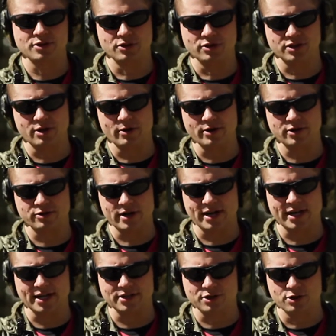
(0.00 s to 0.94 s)
just go ahead, try to
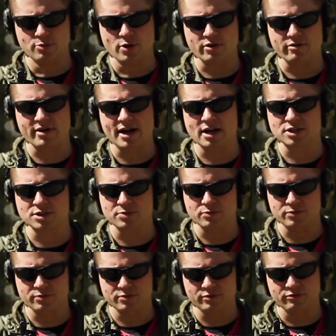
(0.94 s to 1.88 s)
get 2 more rounds,
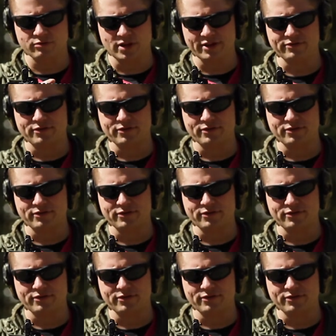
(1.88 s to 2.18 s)
really